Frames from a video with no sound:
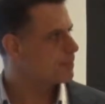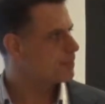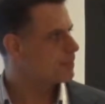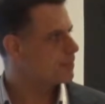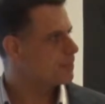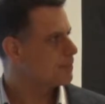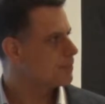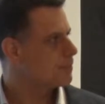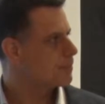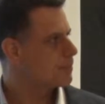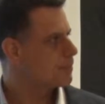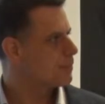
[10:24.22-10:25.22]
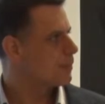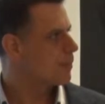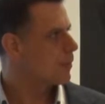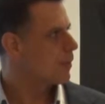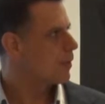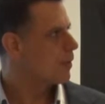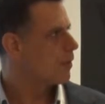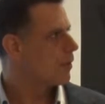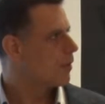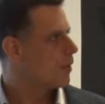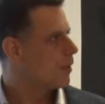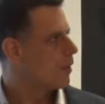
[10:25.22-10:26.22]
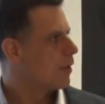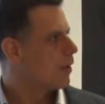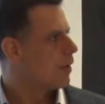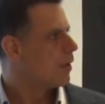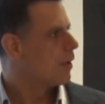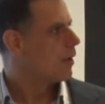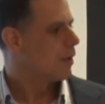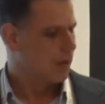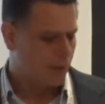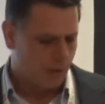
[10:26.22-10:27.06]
Nobody speaks.